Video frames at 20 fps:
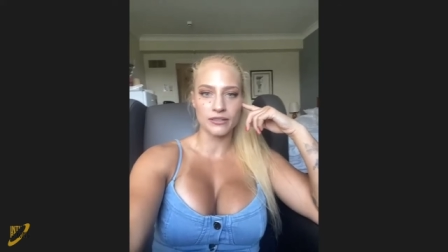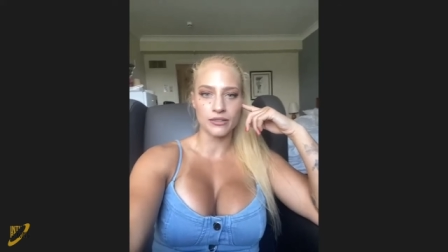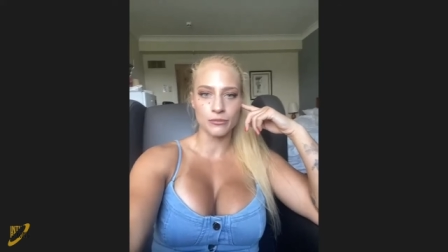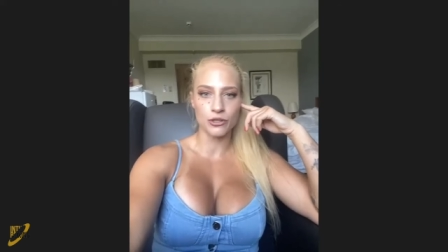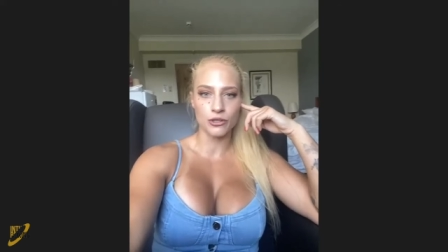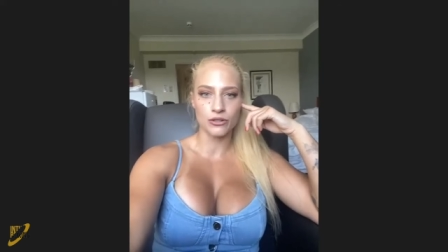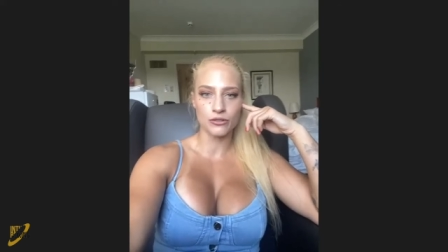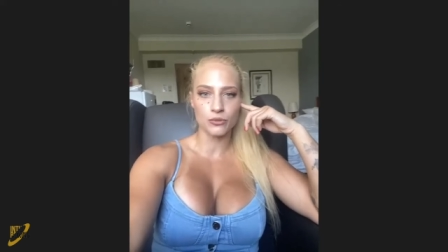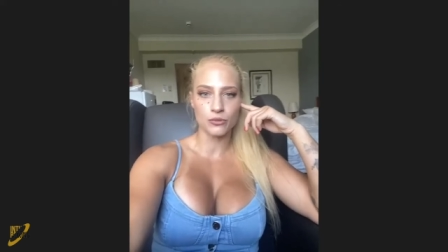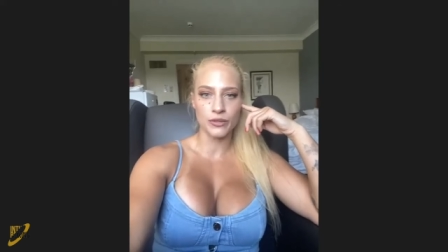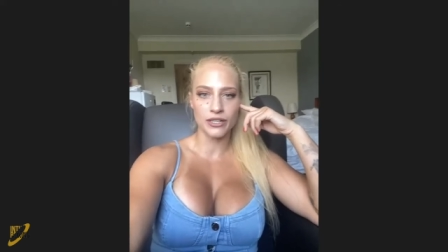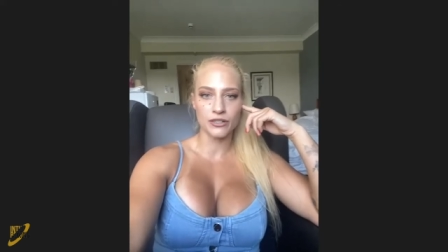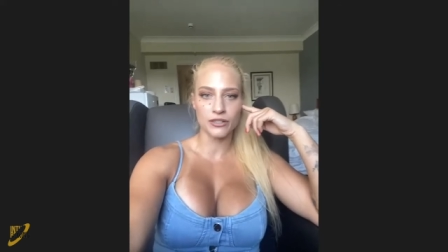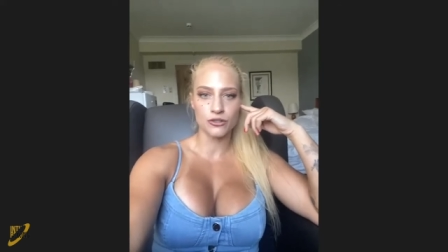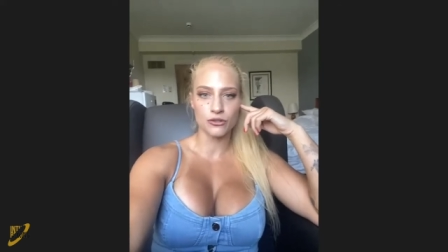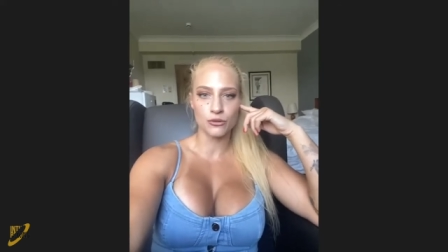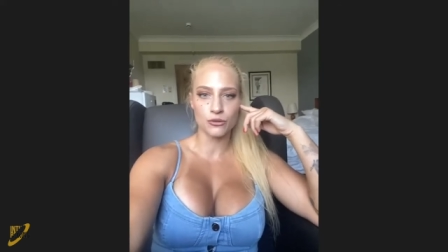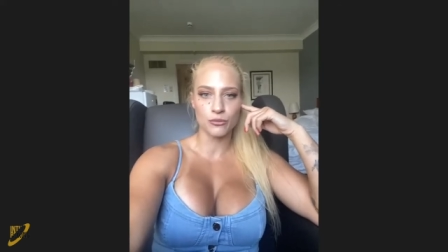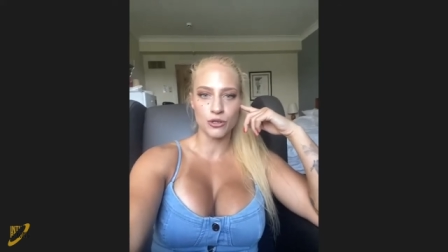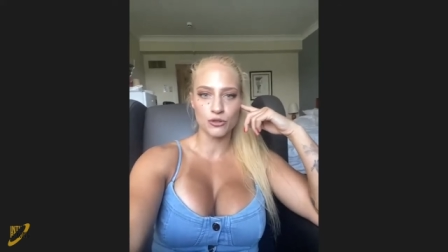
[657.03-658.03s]
I'm not
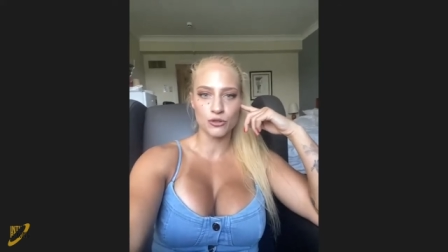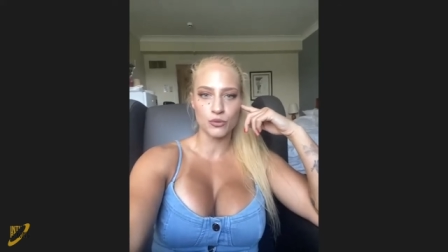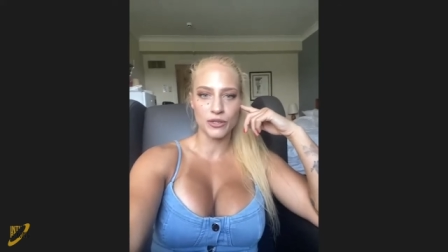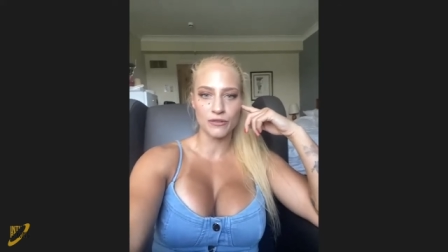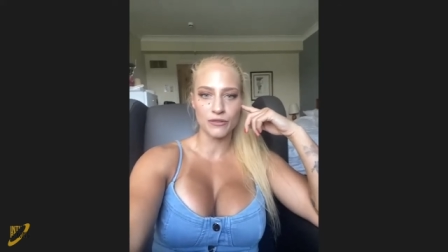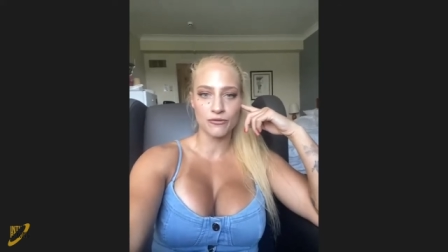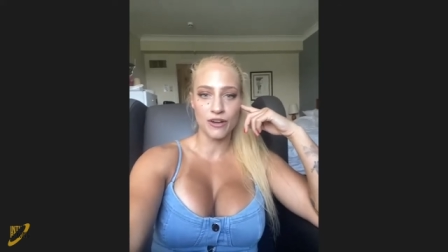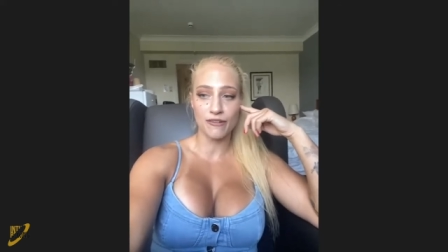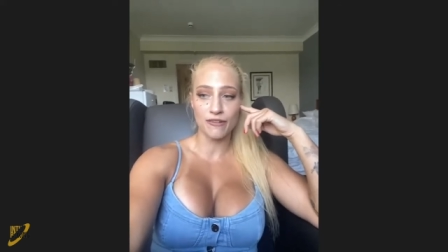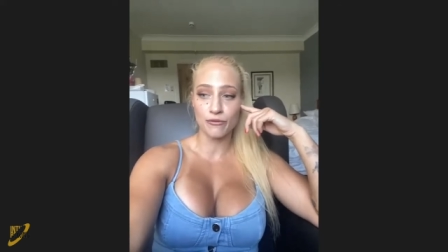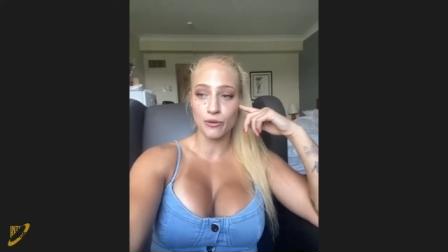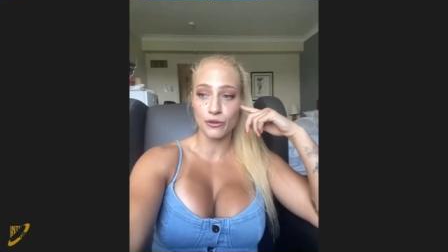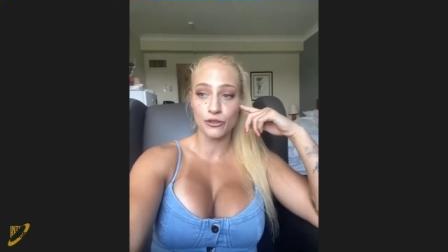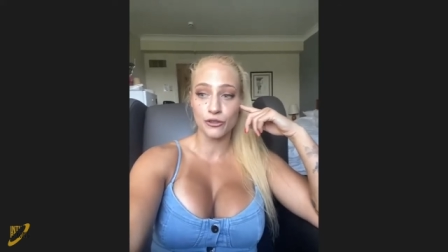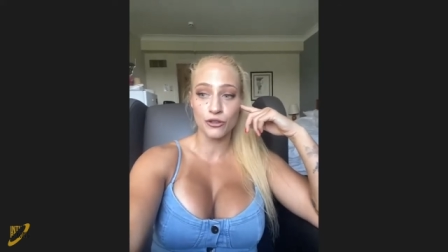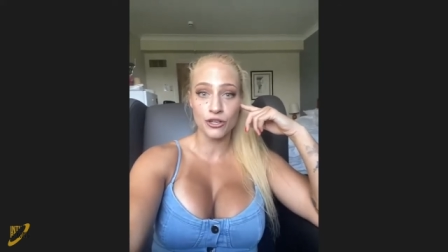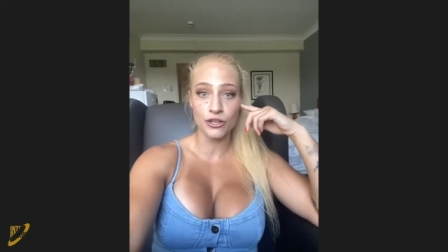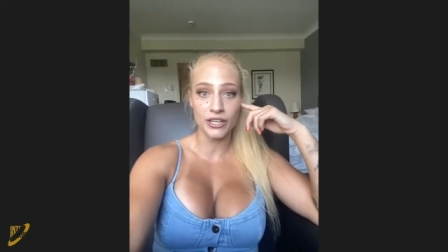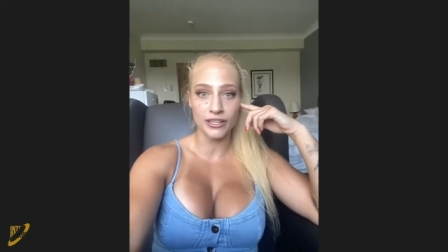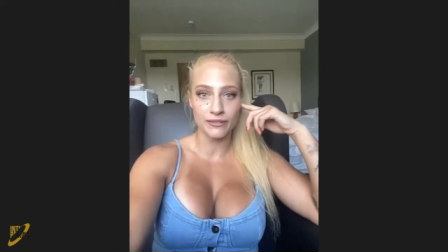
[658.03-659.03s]
22, I'm not 25, I'm not
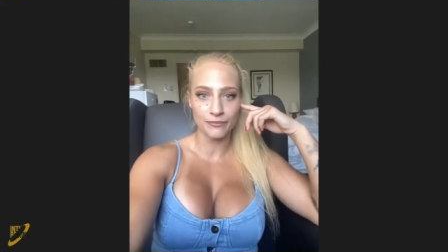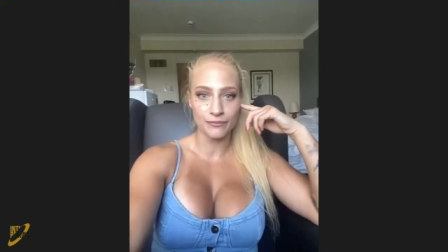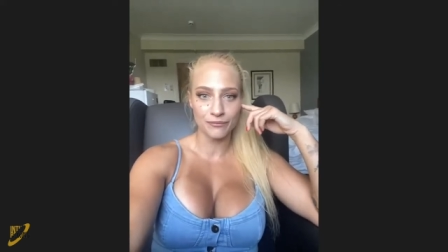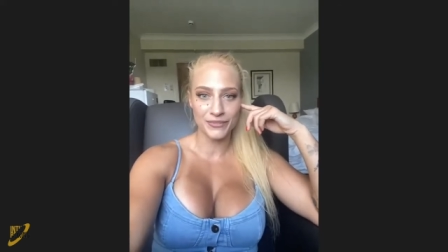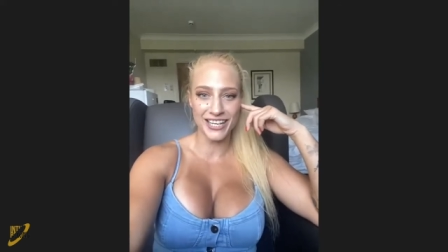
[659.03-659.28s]
30.